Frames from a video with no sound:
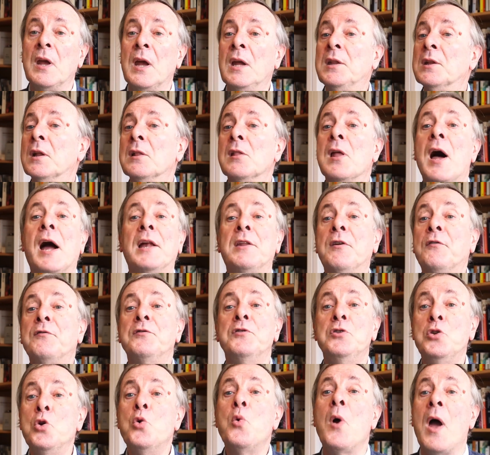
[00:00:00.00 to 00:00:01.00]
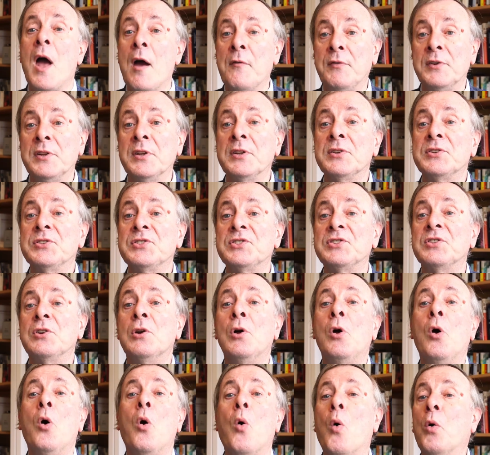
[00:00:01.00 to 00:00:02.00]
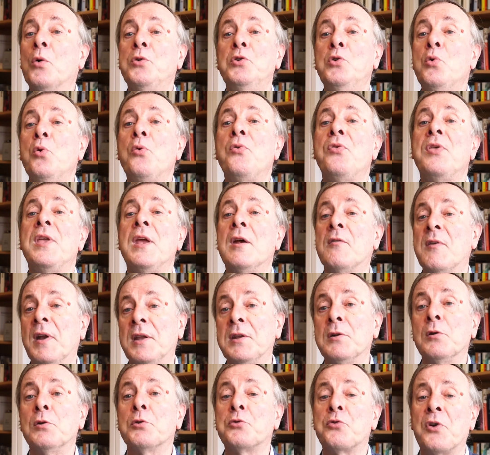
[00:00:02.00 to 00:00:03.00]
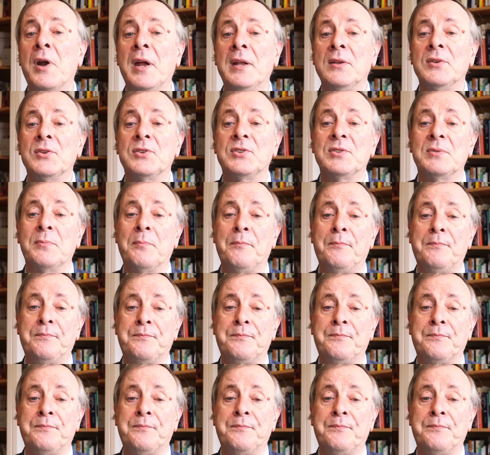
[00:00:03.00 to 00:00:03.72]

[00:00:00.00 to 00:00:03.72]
in the light of new evidence or new theoretical trends.